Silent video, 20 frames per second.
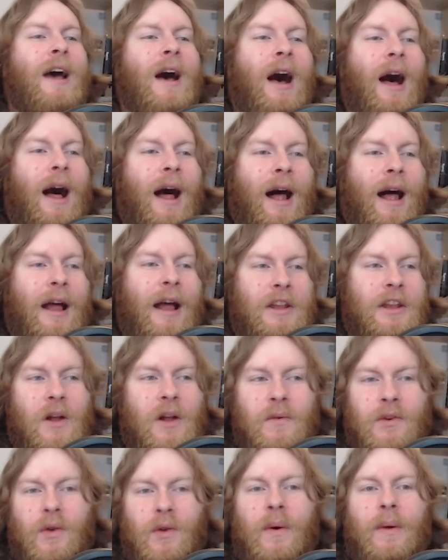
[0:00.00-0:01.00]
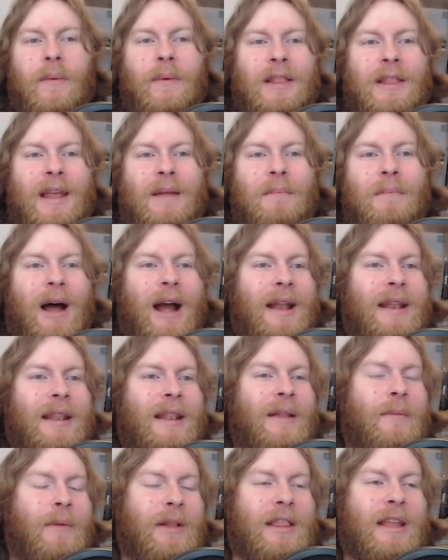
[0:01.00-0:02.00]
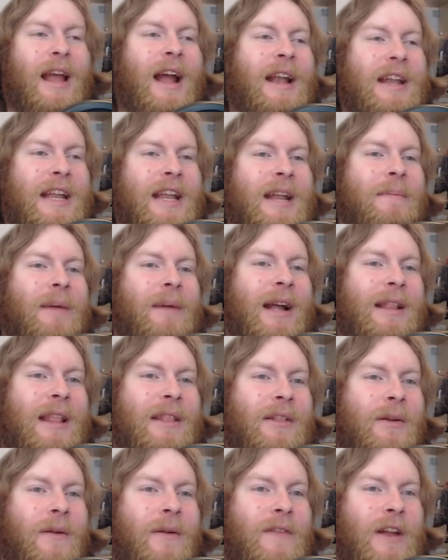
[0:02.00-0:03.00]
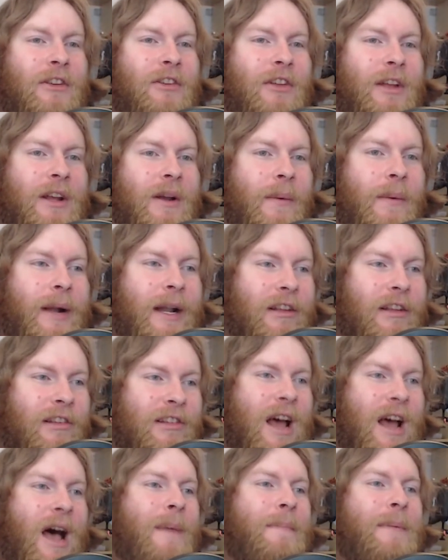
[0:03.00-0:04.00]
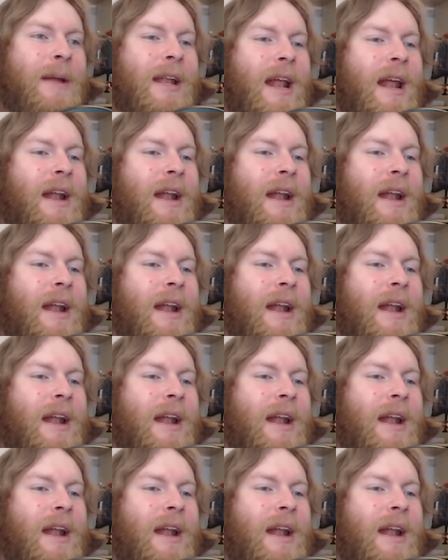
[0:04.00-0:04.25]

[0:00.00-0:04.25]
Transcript: uh, you know, do it with the in mind with the idea in mind that they're eventually going to stop it.